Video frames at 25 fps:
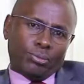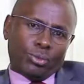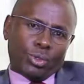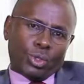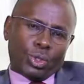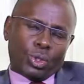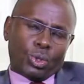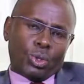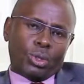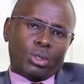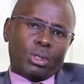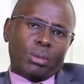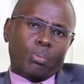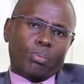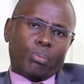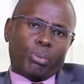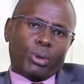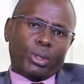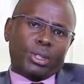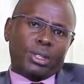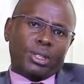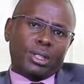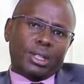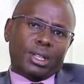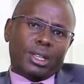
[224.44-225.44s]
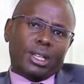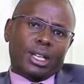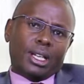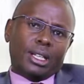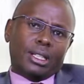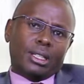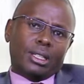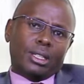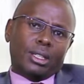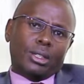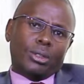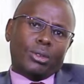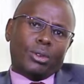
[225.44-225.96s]
So it's important
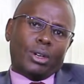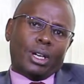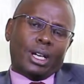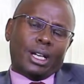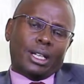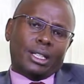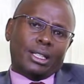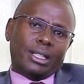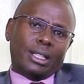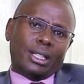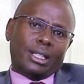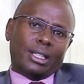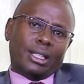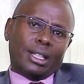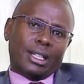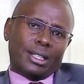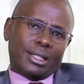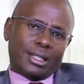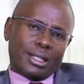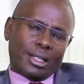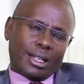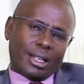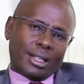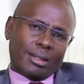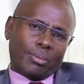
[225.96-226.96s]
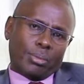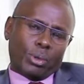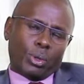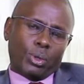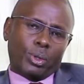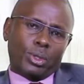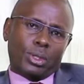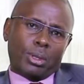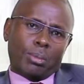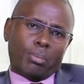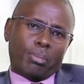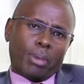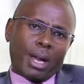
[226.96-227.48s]
that your architect does that, because
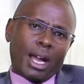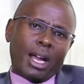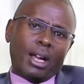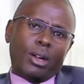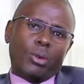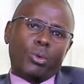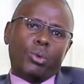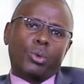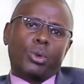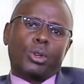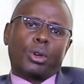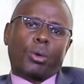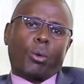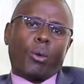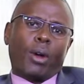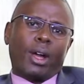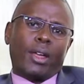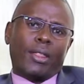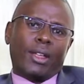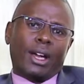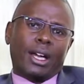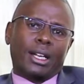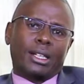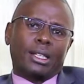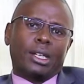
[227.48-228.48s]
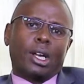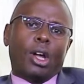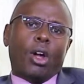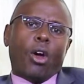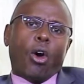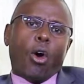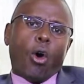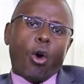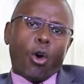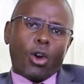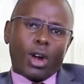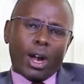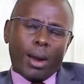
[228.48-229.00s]
the bank will require that
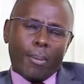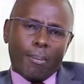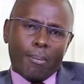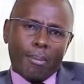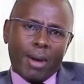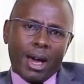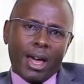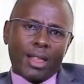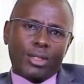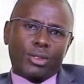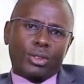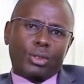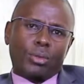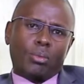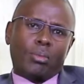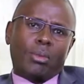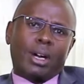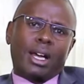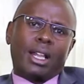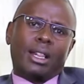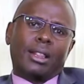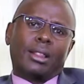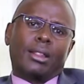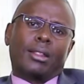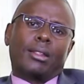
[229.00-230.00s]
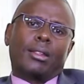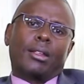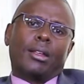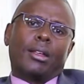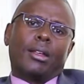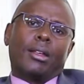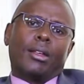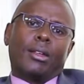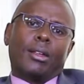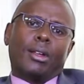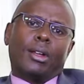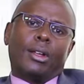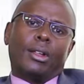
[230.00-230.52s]
on a month-to-month
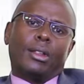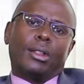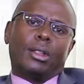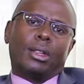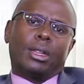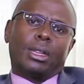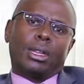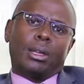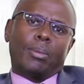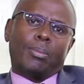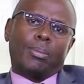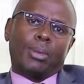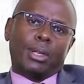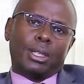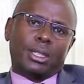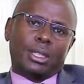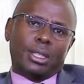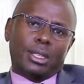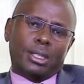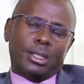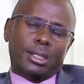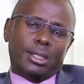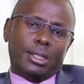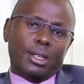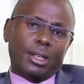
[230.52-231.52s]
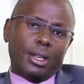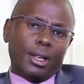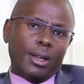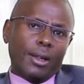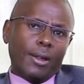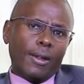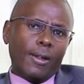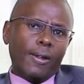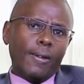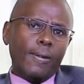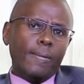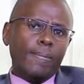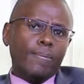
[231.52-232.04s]
basis.
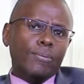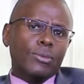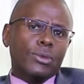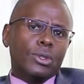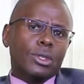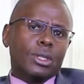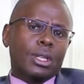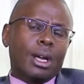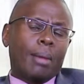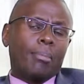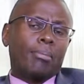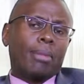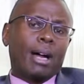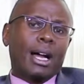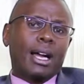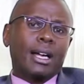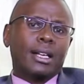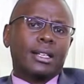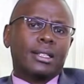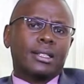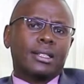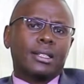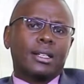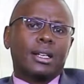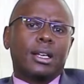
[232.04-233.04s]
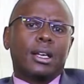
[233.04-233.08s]
Some banks